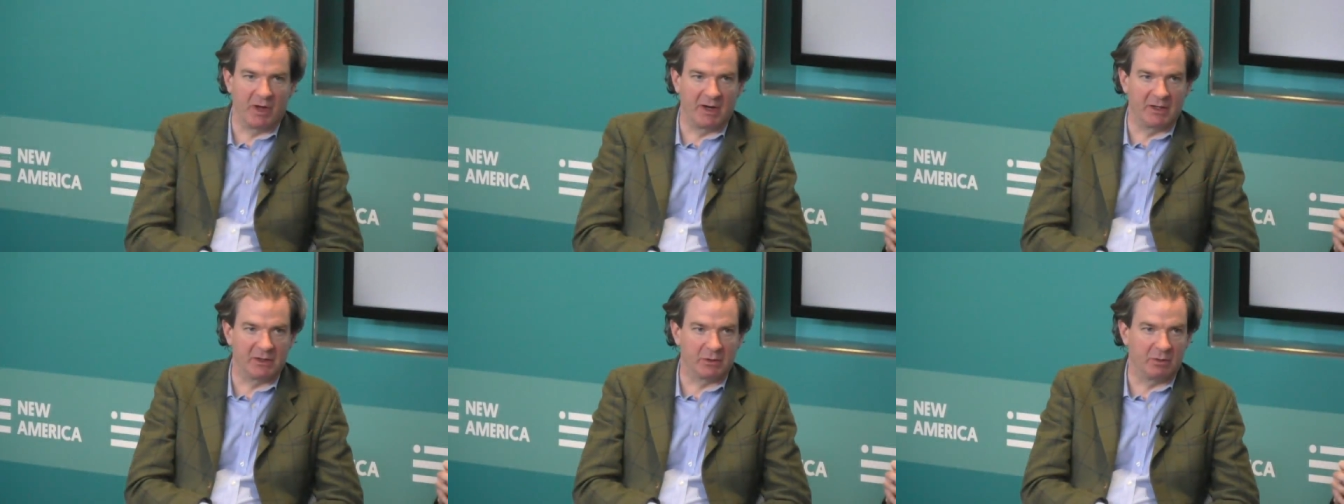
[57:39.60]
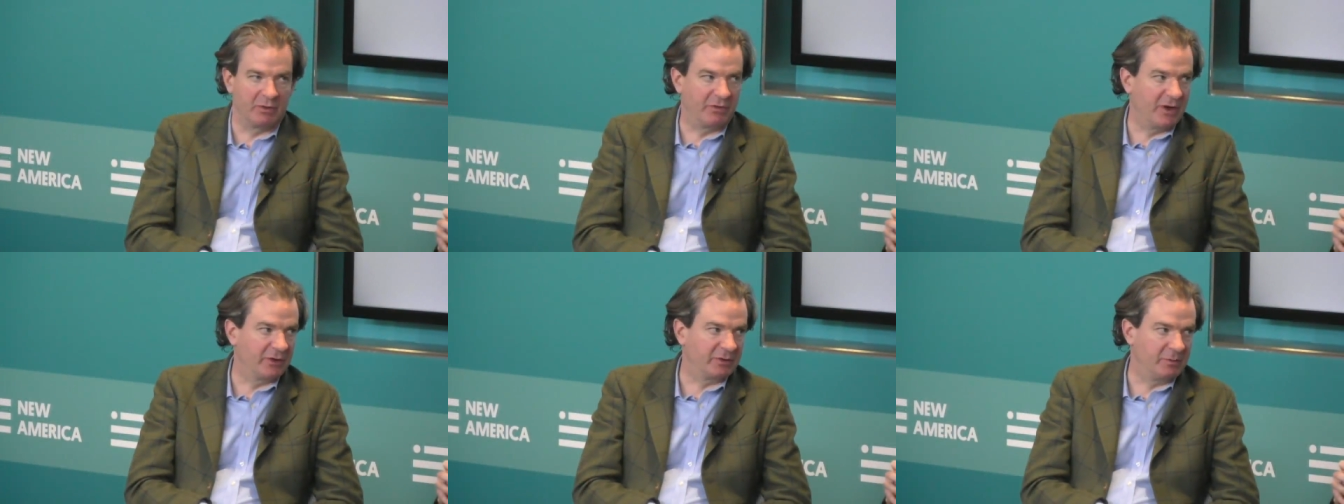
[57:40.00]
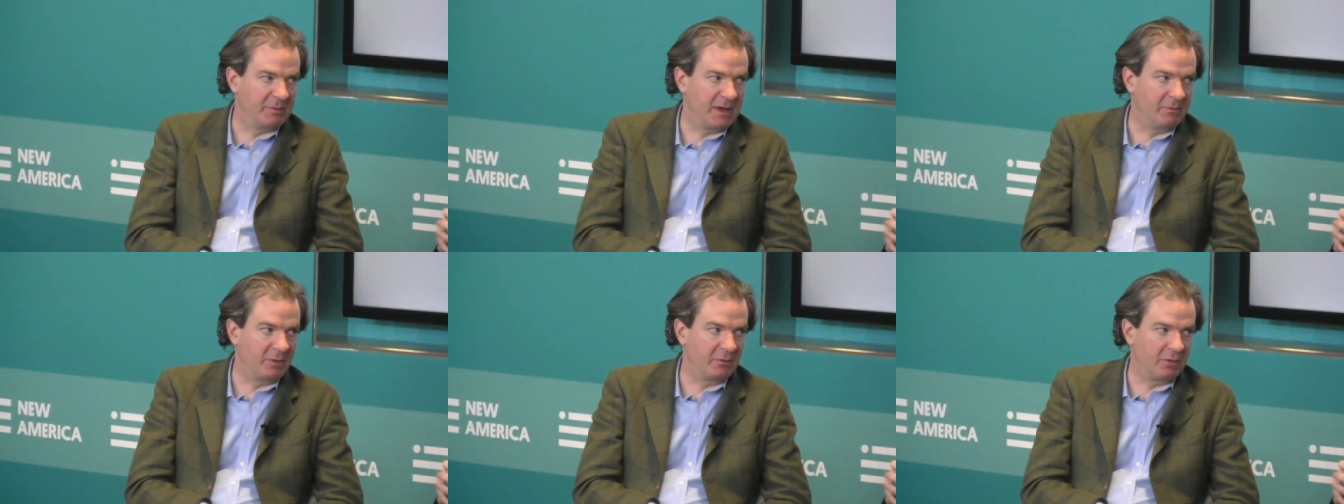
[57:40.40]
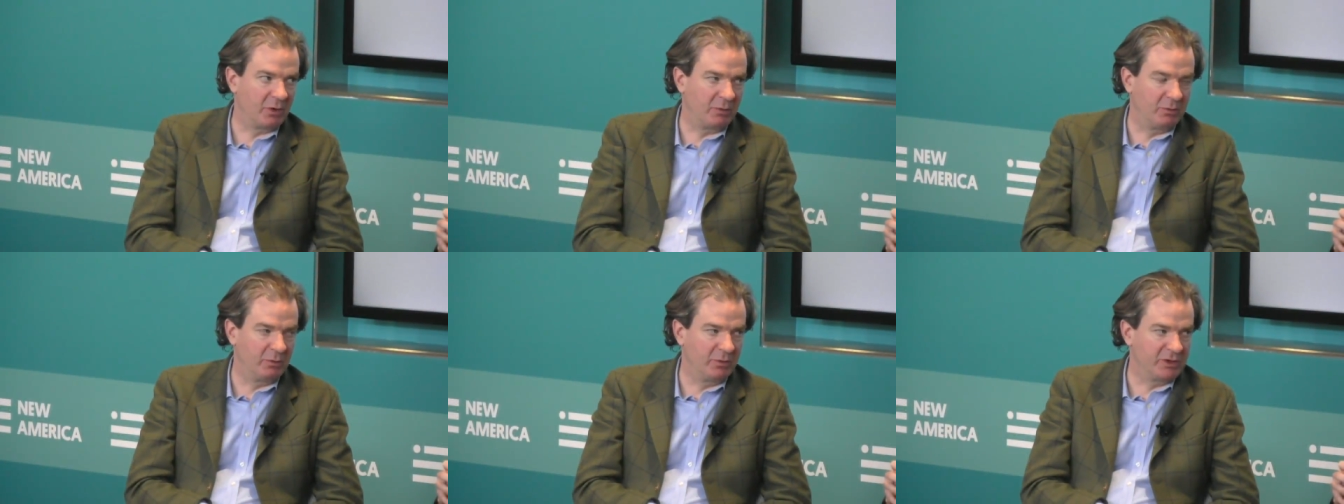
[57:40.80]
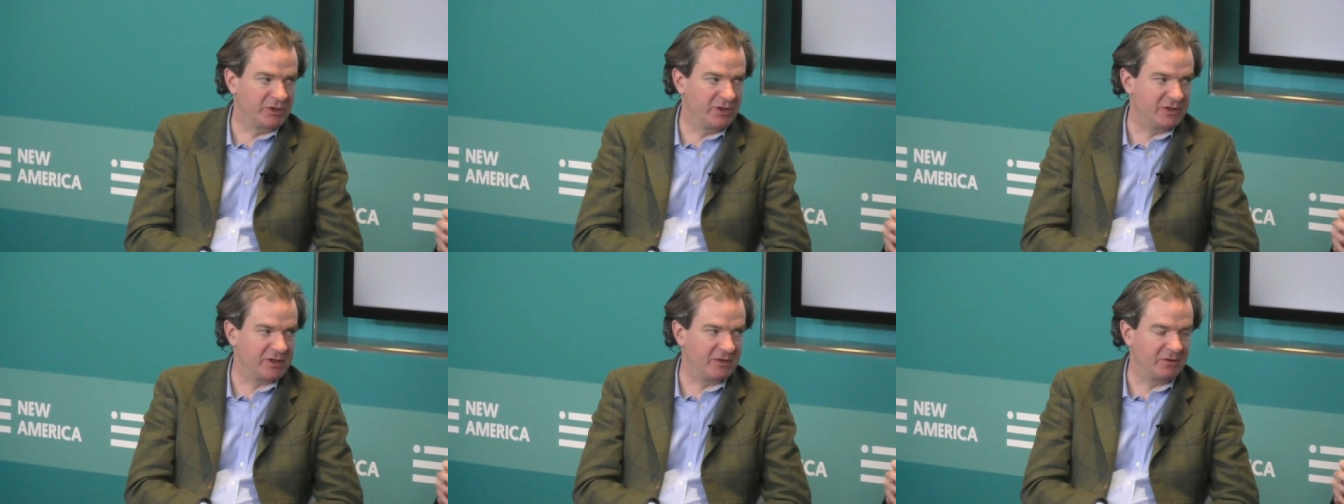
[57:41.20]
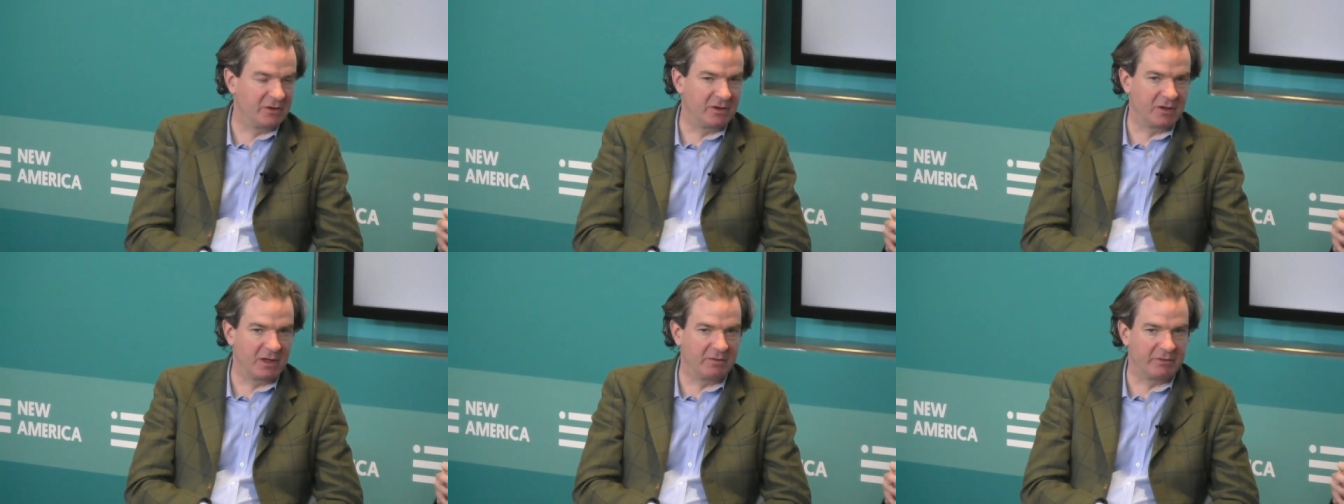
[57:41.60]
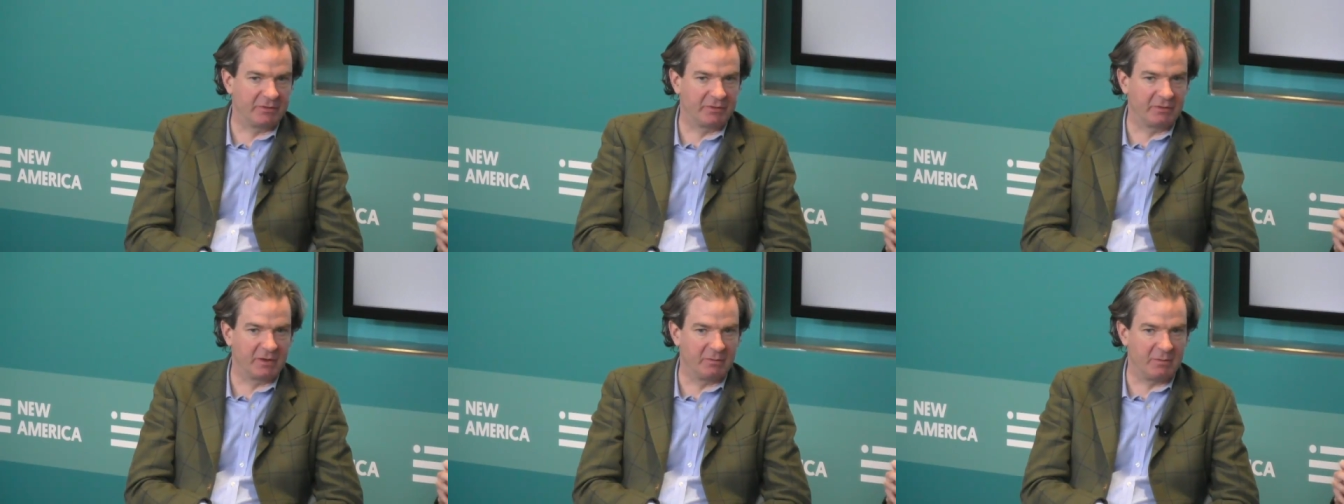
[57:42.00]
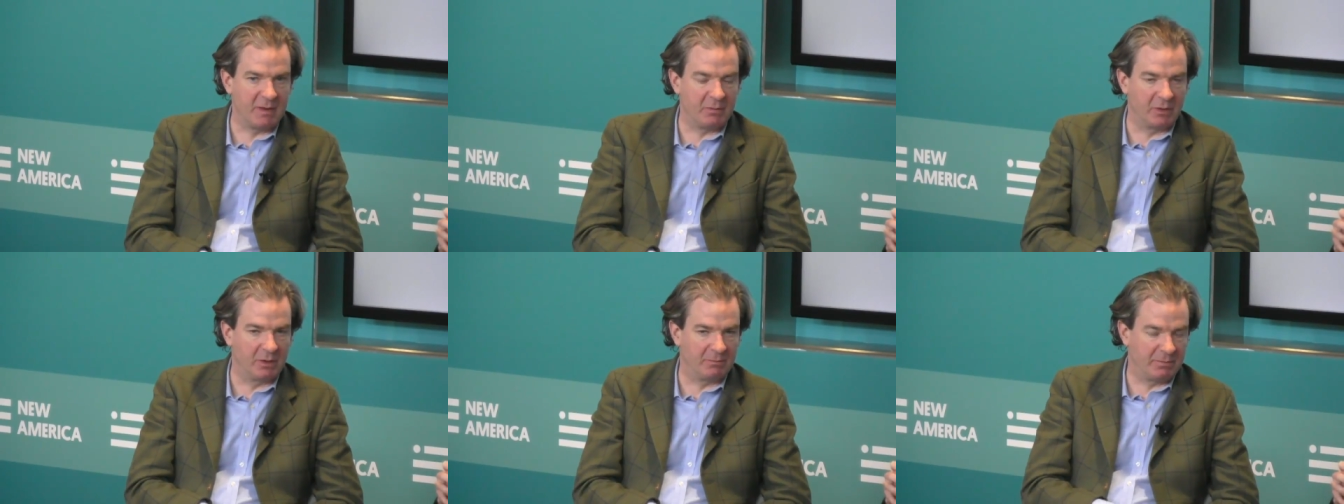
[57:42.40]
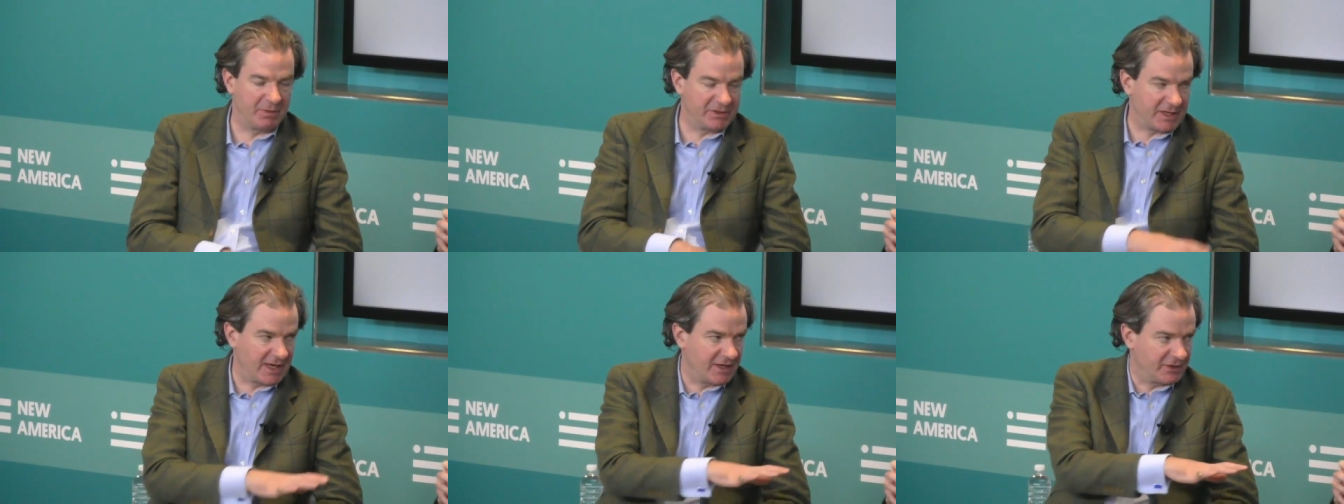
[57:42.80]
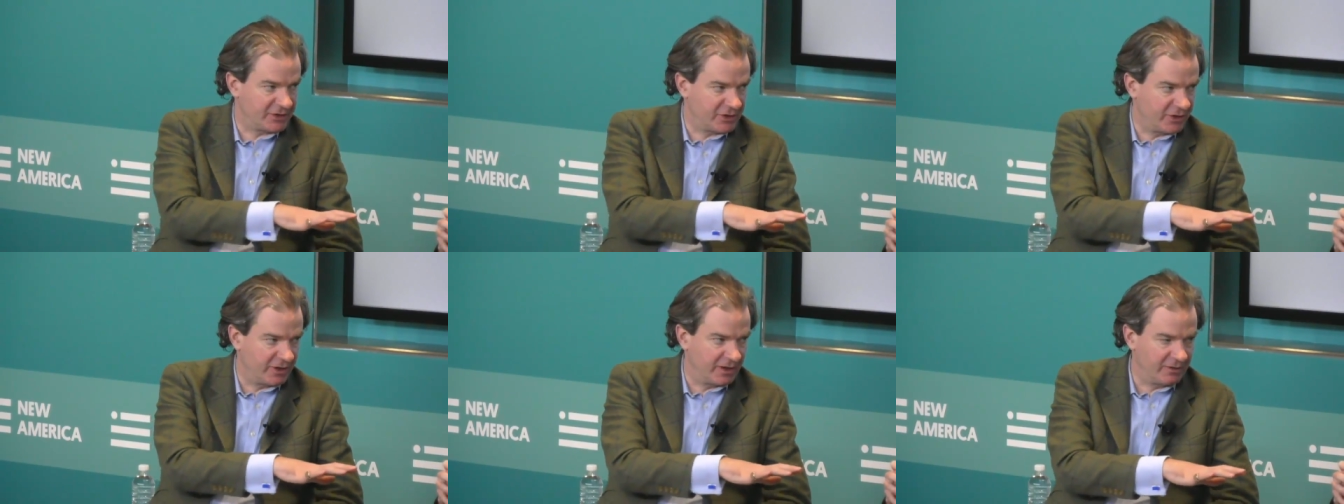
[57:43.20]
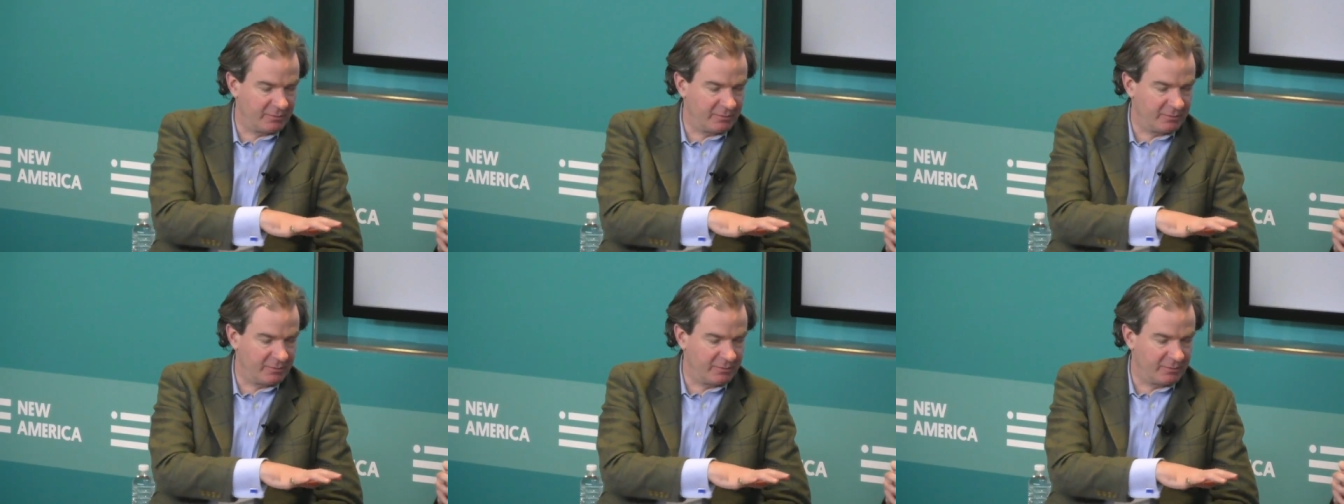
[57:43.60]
run into a first amendment problem, which is that if if people are as I understood it,